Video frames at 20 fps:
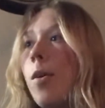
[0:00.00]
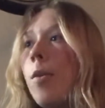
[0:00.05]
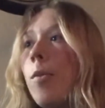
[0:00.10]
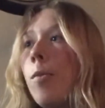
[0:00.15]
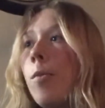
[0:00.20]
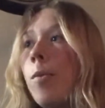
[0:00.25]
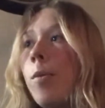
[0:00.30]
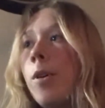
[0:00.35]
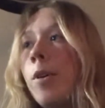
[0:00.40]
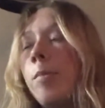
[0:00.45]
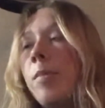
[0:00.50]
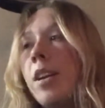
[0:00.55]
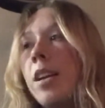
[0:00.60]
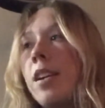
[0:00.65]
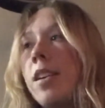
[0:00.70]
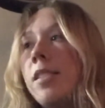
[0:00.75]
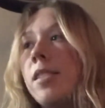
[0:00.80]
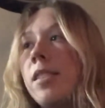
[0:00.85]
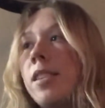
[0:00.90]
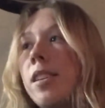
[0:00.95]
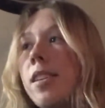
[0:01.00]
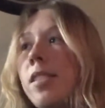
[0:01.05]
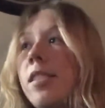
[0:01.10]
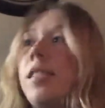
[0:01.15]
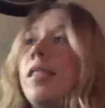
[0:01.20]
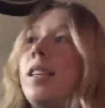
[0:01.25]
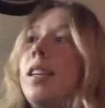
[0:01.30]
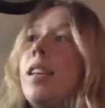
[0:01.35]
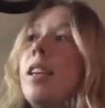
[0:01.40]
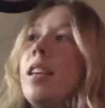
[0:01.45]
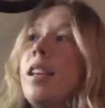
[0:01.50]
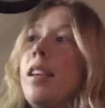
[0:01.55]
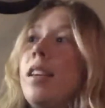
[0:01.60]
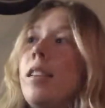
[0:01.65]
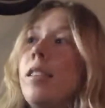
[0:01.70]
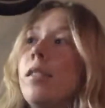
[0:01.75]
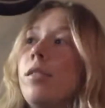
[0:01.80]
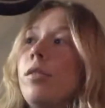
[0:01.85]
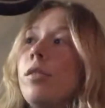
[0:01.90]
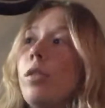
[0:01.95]
or because they're seeking
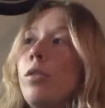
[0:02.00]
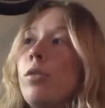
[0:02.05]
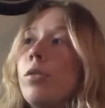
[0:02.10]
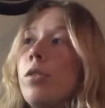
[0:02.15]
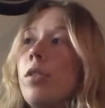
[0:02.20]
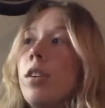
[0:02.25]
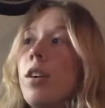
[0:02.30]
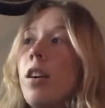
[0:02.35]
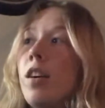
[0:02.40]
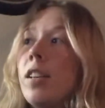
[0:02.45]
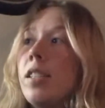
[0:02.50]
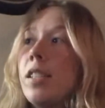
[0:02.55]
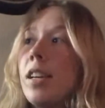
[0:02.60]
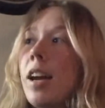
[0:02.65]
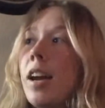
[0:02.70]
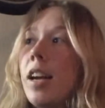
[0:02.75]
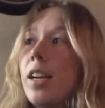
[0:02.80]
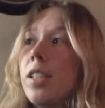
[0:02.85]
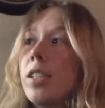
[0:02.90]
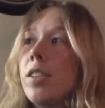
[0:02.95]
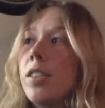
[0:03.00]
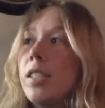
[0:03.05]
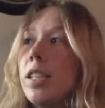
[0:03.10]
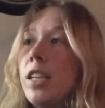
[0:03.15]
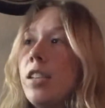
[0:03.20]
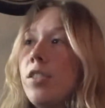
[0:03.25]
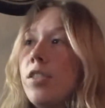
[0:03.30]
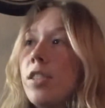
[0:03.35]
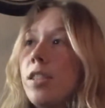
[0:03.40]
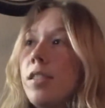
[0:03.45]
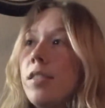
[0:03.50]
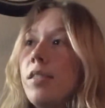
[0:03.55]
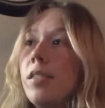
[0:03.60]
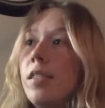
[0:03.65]
social contact or attention.